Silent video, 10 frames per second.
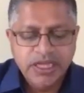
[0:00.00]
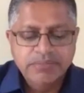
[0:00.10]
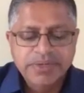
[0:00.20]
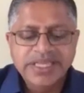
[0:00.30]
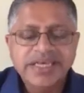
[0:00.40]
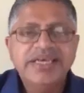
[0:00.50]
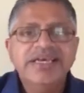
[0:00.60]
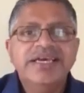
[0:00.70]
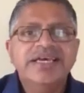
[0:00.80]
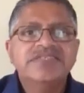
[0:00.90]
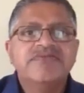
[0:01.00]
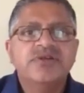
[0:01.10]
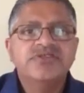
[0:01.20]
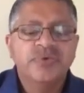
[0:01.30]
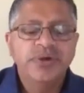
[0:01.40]
But the key is,
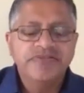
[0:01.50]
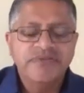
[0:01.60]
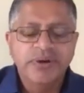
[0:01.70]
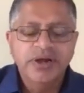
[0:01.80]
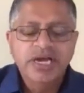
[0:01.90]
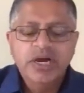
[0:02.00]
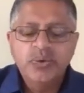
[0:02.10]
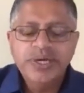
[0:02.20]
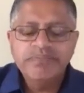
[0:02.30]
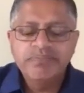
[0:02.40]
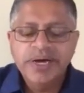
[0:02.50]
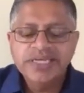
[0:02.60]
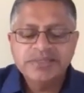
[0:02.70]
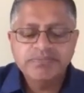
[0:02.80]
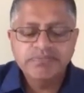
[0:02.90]
verse 44, we
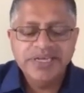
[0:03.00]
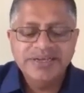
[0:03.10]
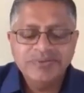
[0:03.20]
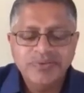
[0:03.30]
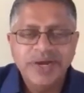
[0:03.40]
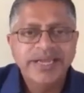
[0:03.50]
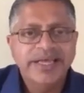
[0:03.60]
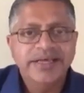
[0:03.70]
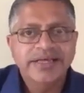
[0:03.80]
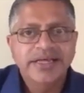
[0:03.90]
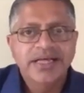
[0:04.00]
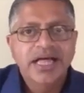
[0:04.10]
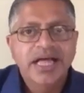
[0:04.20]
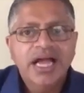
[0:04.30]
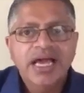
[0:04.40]
must be ready.
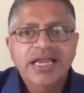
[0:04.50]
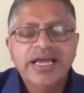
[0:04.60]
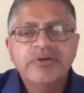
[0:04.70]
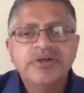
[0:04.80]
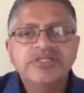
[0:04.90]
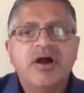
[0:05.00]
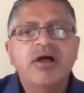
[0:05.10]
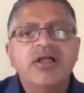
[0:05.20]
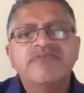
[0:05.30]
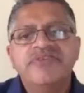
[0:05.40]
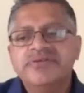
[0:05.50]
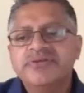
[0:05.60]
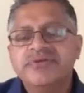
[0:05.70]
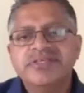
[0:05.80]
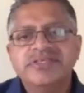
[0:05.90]
And I encourage all of you
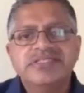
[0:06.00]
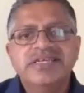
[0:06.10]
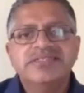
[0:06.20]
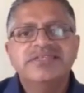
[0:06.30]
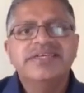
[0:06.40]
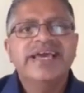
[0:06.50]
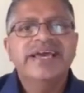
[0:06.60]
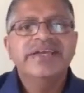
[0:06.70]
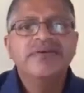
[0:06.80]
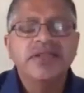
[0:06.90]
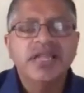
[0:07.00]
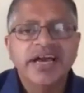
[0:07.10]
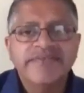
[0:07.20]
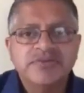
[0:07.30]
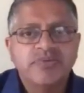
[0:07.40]
during this season to get your
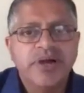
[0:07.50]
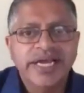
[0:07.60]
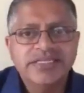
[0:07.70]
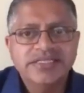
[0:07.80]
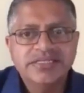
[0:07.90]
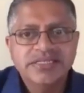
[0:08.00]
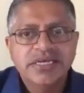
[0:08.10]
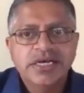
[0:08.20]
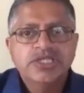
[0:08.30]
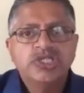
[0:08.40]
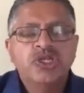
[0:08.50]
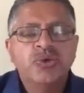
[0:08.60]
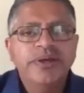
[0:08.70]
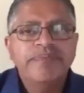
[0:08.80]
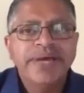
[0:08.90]
lives right,
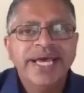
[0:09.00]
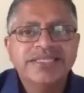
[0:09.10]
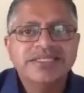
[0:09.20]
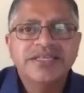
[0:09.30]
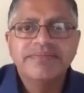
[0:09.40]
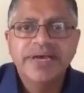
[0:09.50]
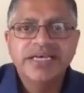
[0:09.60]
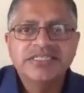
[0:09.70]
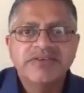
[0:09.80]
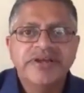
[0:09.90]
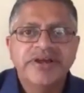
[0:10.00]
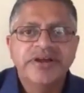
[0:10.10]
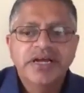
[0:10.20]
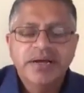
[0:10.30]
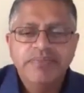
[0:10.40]
to repent to the best of your
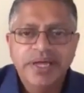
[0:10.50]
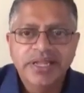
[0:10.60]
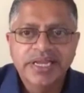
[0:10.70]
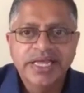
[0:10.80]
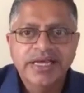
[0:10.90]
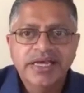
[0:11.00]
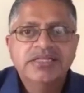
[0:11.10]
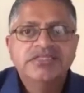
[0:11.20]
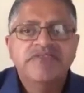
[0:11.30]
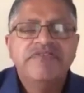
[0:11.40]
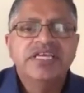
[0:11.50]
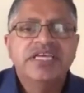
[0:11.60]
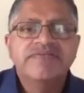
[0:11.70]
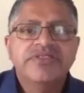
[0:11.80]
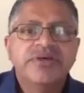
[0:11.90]
ability, to
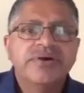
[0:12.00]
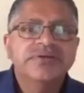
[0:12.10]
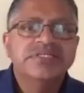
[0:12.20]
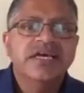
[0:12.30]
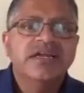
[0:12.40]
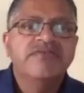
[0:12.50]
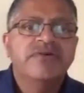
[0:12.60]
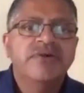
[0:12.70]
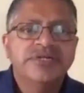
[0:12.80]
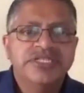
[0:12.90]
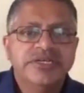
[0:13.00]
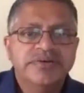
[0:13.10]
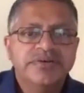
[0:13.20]
forgive those that have hurt you,